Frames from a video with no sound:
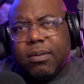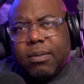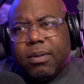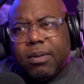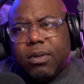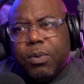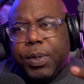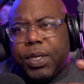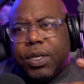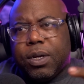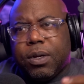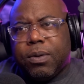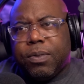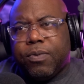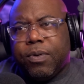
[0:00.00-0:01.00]
2 weeks
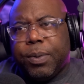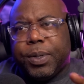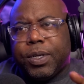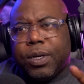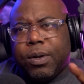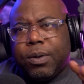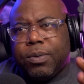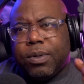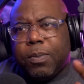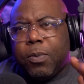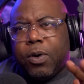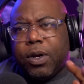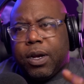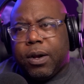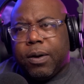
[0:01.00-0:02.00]
ago, 3 weeks ago,
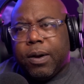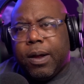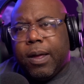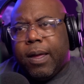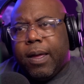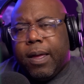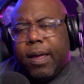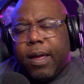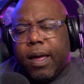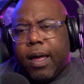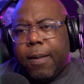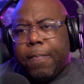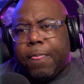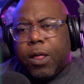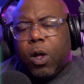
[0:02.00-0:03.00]
somewhere in there,
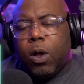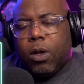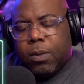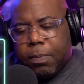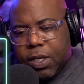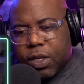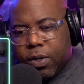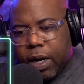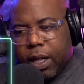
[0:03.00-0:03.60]
called Mr.